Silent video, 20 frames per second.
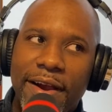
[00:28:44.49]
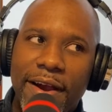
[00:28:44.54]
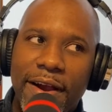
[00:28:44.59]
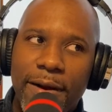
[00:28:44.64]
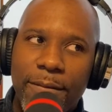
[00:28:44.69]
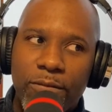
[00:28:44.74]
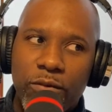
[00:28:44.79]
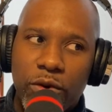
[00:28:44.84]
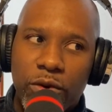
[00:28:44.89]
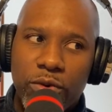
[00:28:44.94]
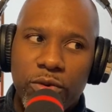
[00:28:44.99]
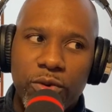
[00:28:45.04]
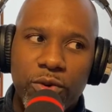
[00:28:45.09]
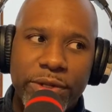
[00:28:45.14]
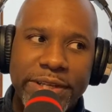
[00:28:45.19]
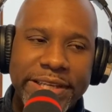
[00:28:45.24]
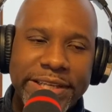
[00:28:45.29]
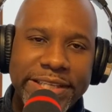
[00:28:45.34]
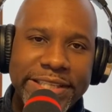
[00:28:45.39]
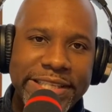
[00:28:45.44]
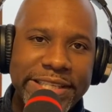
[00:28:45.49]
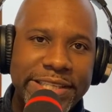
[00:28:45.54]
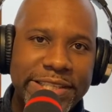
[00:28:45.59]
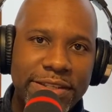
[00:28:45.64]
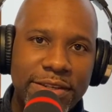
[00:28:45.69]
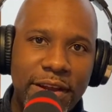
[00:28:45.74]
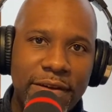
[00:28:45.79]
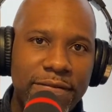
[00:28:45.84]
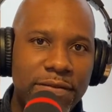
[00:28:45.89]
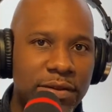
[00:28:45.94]
recruiting
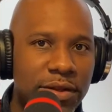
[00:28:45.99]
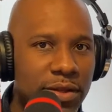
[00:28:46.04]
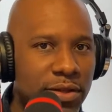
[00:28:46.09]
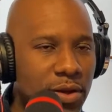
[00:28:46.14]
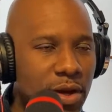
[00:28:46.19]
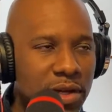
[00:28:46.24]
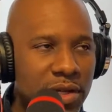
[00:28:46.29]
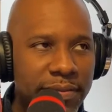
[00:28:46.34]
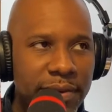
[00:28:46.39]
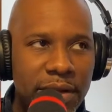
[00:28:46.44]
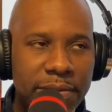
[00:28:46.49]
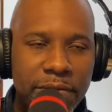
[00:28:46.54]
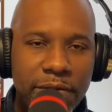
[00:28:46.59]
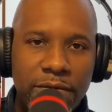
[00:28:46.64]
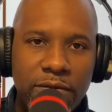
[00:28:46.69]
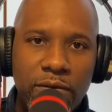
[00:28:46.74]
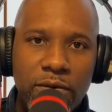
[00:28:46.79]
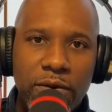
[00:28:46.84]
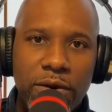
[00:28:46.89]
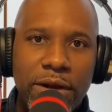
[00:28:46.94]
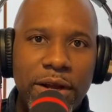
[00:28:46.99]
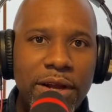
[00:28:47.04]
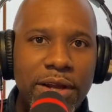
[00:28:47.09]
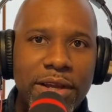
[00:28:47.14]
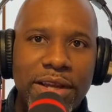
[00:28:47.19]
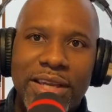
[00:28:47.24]
season, I've talked about it before,